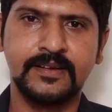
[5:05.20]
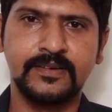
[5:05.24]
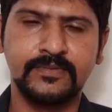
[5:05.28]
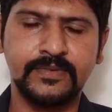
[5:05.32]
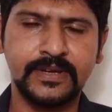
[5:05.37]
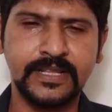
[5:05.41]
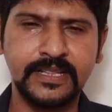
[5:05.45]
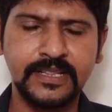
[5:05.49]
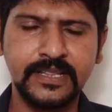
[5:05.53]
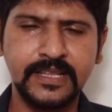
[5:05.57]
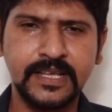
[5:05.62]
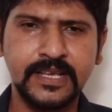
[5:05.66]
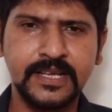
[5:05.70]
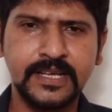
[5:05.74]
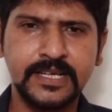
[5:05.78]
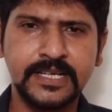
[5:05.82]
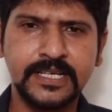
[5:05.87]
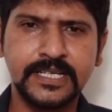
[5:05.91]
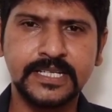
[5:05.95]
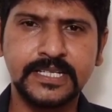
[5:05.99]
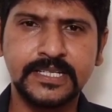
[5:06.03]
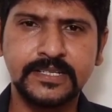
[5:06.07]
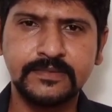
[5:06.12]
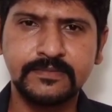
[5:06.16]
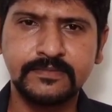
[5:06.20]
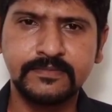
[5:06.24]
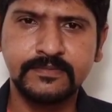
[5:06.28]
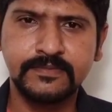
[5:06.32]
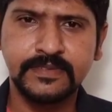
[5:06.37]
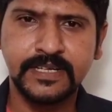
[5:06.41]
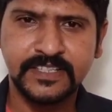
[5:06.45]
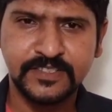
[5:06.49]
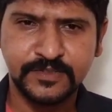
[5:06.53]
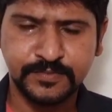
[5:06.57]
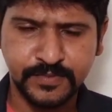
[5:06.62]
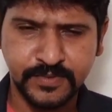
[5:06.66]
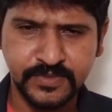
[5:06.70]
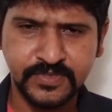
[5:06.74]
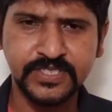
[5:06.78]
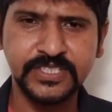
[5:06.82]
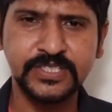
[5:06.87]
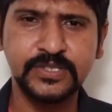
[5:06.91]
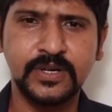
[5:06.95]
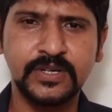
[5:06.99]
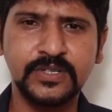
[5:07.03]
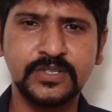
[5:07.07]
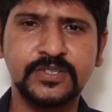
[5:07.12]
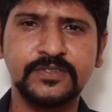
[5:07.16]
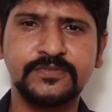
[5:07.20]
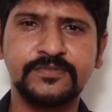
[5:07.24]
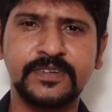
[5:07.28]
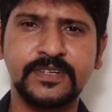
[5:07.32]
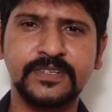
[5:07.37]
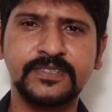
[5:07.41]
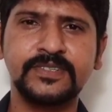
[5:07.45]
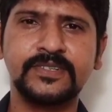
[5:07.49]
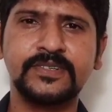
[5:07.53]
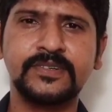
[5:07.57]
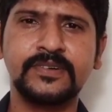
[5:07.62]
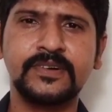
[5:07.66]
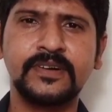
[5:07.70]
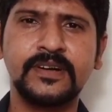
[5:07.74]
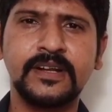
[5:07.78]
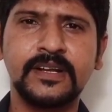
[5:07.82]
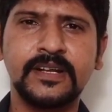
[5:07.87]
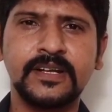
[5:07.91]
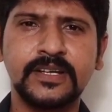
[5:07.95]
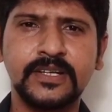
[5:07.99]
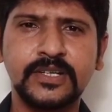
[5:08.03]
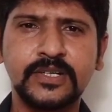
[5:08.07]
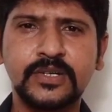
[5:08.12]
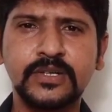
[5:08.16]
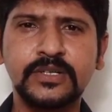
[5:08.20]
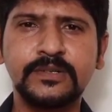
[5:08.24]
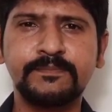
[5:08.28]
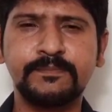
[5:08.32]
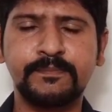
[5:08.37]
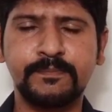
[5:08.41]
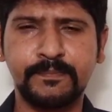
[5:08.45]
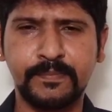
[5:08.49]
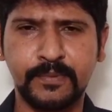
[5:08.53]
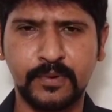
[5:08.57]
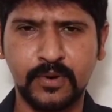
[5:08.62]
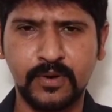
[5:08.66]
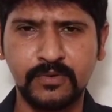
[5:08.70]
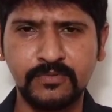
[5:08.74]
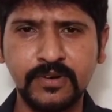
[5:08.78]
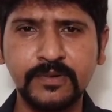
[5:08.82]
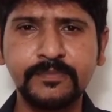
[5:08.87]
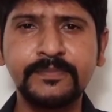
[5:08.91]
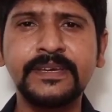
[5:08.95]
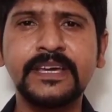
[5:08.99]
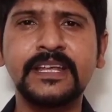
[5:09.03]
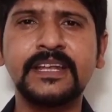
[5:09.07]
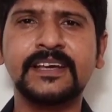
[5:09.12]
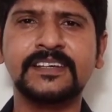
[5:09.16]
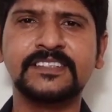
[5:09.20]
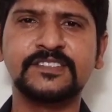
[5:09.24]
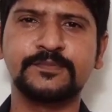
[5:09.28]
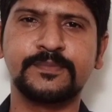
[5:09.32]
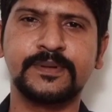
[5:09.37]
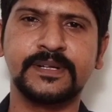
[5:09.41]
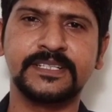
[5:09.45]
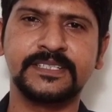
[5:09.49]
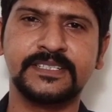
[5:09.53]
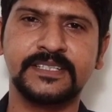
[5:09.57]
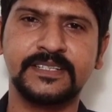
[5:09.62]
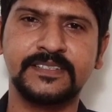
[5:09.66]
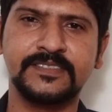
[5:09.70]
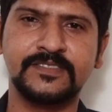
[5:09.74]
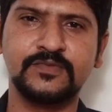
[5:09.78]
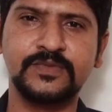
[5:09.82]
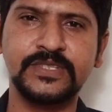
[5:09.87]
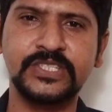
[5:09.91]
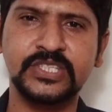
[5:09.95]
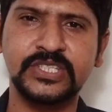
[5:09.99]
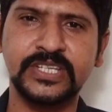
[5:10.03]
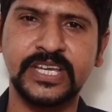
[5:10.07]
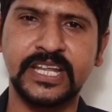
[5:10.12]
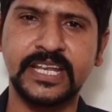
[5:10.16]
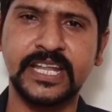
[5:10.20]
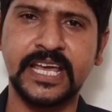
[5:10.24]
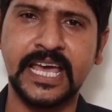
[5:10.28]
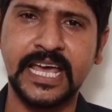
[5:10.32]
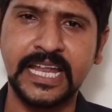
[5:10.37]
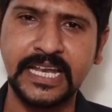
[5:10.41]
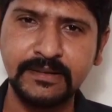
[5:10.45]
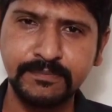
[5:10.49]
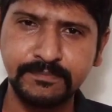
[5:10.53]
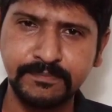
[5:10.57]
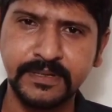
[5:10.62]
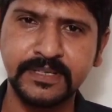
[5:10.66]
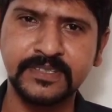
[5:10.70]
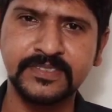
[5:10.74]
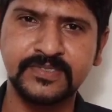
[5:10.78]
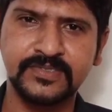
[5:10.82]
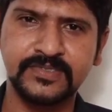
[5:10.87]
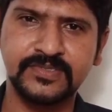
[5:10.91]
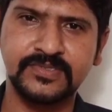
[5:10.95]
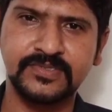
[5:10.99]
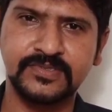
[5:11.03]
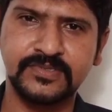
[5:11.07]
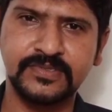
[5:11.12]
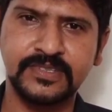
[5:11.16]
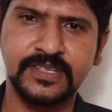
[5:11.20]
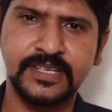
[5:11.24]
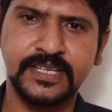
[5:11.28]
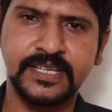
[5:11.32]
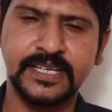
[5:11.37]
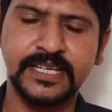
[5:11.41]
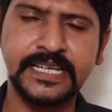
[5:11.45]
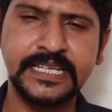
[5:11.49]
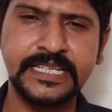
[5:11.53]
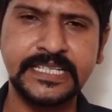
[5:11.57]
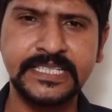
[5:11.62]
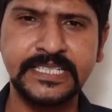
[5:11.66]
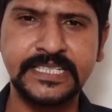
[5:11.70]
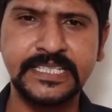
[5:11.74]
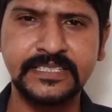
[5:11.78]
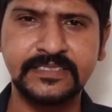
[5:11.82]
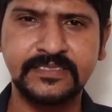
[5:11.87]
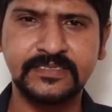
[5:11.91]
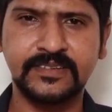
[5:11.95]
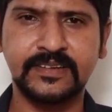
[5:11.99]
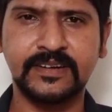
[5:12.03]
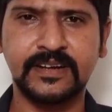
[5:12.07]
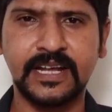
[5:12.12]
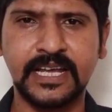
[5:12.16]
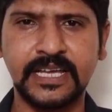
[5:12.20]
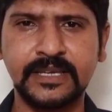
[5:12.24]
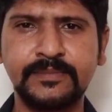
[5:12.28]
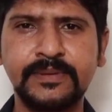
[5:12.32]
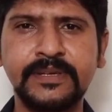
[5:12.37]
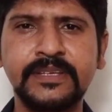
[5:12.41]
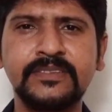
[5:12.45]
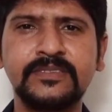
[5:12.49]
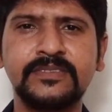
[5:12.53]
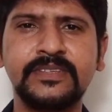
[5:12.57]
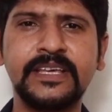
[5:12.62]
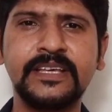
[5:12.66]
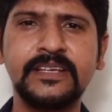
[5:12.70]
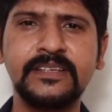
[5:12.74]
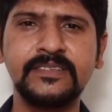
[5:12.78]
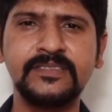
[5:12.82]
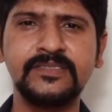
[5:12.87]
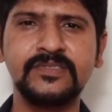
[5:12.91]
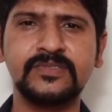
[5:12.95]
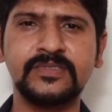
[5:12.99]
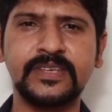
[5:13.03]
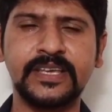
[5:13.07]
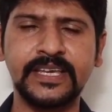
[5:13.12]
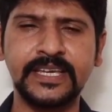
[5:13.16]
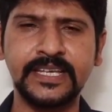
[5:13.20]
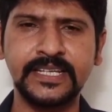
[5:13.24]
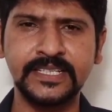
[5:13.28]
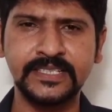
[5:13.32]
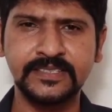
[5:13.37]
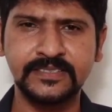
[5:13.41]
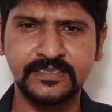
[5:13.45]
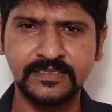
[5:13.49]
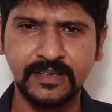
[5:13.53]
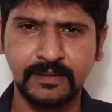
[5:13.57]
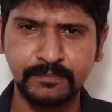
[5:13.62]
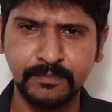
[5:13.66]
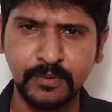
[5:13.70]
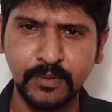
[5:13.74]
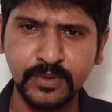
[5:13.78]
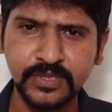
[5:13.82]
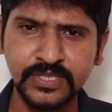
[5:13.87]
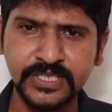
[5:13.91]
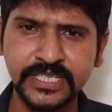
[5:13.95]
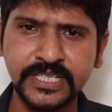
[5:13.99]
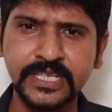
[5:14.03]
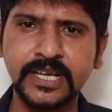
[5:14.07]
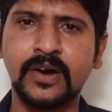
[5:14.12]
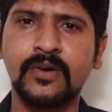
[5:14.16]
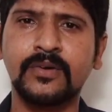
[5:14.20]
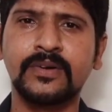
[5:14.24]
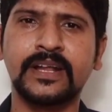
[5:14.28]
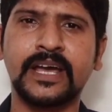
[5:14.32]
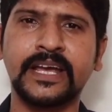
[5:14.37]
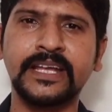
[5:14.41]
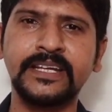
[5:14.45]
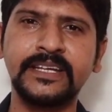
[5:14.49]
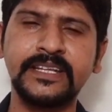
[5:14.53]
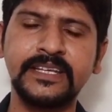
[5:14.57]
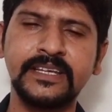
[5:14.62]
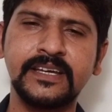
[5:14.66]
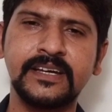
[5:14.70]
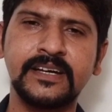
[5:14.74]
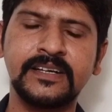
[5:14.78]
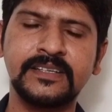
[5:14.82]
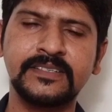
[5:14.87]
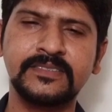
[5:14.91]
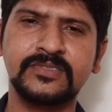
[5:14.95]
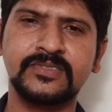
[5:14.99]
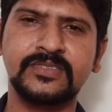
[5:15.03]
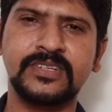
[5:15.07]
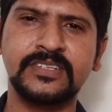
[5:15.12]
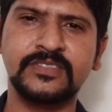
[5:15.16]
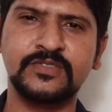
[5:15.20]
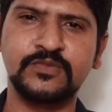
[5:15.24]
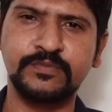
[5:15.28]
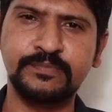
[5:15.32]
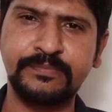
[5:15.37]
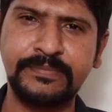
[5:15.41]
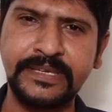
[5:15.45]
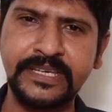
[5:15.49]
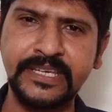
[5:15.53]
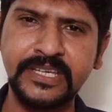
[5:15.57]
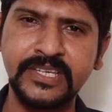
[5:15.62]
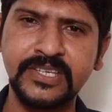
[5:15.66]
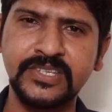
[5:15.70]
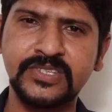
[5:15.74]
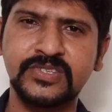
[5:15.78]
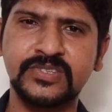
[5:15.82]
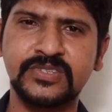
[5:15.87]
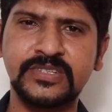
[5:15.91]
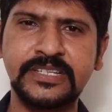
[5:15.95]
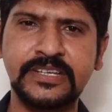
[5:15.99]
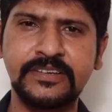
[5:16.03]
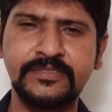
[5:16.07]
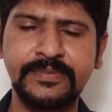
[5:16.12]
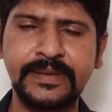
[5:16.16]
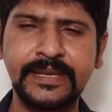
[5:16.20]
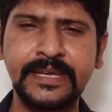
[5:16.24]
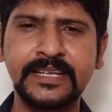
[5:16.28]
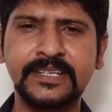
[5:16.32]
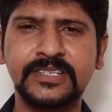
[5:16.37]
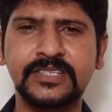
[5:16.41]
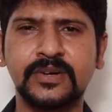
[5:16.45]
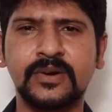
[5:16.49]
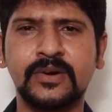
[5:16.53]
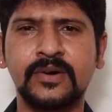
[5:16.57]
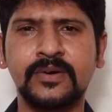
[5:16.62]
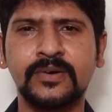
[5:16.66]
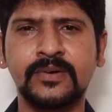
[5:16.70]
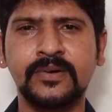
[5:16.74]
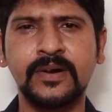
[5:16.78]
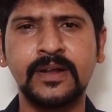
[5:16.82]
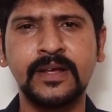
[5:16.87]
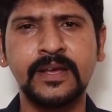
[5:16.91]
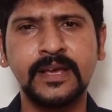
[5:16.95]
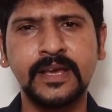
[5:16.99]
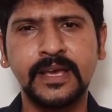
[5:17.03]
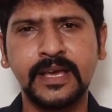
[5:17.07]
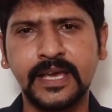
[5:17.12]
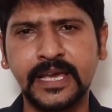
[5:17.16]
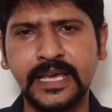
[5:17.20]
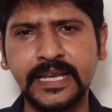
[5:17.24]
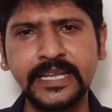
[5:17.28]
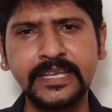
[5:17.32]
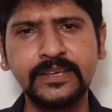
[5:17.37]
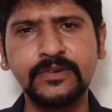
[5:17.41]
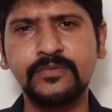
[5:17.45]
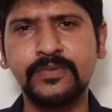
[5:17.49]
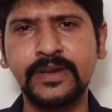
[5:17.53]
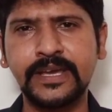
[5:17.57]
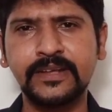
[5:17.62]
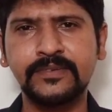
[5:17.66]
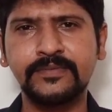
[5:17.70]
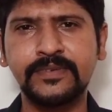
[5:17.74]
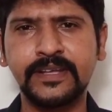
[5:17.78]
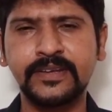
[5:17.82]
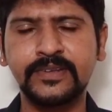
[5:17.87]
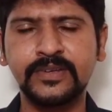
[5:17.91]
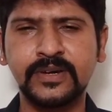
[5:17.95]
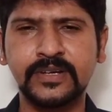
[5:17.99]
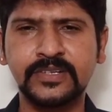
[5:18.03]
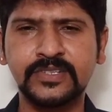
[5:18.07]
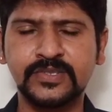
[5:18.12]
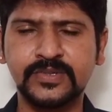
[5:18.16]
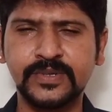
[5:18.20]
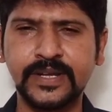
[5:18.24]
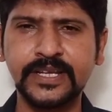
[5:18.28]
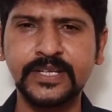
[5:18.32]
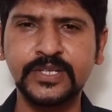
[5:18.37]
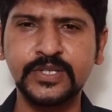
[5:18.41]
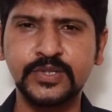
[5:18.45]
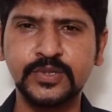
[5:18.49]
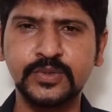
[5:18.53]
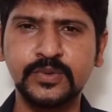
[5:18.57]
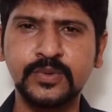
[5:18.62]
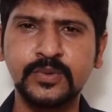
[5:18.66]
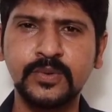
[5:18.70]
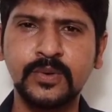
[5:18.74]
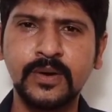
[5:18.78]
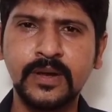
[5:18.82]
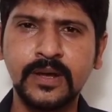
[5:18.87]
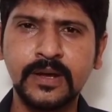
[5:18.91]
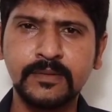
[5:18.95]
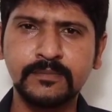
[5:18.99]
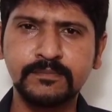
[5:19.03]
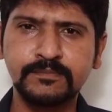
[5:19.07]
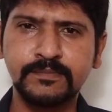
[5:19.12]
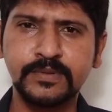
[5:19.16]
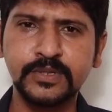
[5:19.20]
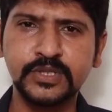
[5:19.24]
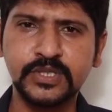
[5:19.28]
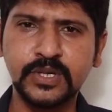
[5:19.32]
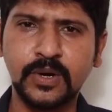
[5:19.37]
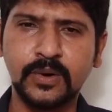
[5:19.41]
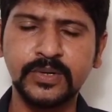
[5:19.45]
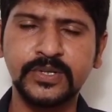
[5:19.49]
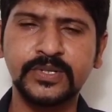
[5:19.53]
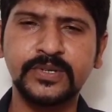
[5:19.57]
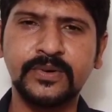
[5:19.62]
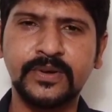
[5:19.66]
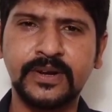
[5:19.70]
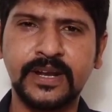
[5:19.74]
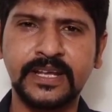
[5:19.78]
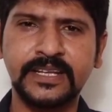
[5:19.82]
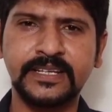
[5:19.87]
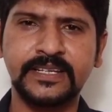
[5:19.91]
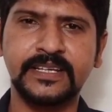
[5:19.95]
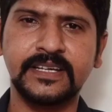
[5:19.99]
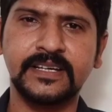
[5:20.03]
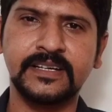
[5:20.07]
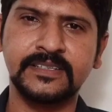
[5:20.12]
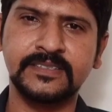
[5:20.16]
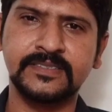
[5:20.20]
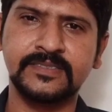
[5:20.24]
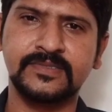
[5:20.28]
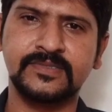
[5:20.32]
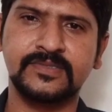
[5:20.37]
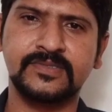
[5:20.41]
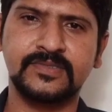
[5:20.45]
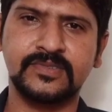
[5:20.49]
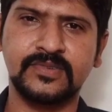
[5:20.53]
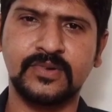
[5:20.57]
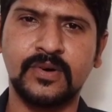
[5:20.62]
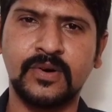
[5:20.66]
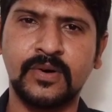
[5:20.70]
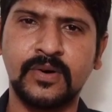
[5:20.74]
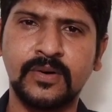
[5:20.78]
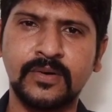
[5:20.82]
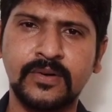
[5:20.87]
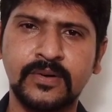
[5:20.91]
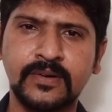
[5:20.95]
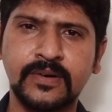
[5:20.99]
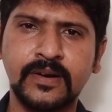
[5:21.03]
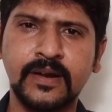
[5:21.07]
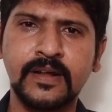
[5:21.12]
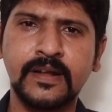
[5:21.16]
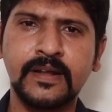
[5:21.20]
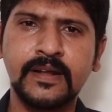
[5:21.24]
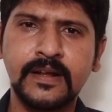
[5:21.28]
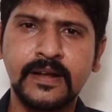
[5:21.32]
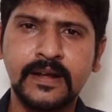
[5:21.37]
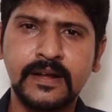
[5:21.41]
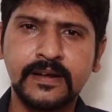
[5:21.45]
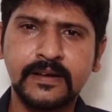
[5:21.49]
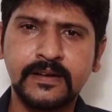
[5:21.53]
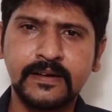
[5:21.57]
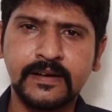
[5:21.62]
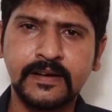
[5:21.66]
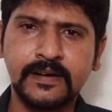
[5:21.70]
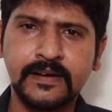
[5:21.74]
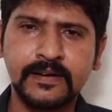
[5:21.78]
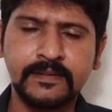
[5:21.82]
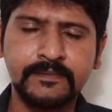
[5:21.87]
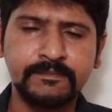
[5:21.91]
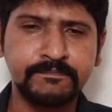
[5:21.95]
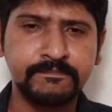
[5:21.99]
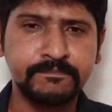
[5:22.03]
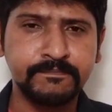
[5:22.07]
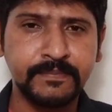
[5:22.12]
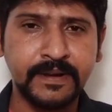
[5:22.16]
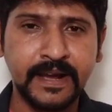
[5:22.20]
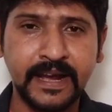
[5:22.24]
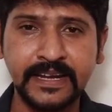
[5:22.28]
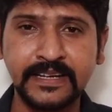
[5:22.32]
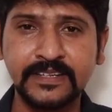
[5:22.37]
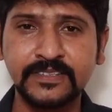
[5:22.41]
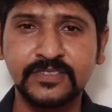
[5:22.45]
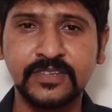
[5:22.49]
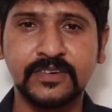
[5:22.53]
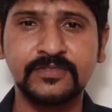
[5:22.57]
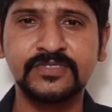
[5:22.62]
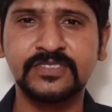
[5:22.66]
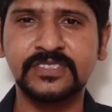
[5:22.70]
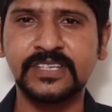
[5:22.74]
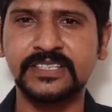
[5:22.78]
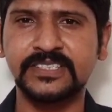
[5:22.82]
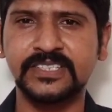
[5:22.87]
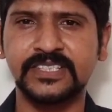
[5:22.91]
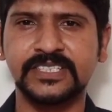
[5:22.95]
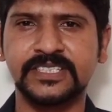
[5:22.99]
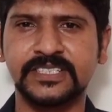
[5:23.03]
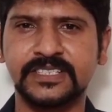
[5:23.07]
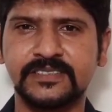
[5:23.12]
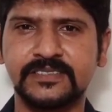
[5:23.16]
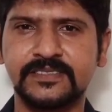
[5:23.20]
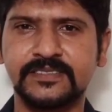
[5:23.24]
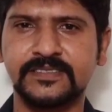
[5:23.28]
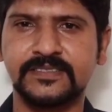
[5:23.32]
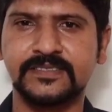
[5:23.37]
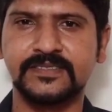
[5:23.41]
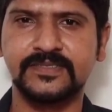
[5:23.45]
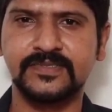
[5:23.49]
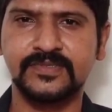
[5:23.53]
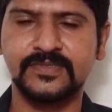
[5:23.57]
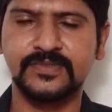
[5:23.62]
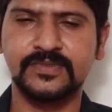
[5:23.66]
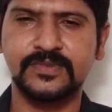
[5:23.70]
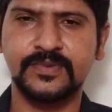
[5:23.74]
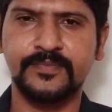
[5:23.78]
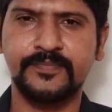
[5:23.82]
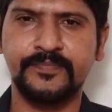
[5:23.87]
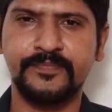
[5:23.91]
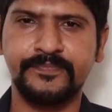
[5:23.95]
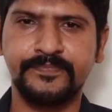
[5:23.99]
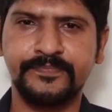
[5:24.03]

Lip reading: Well, let's proceed on to further good proverbial expressions which can help us in describing things, in supporting our ideas in a speech, debate, or anywhere where you are trying to put out your ideas or kinds of suggestions.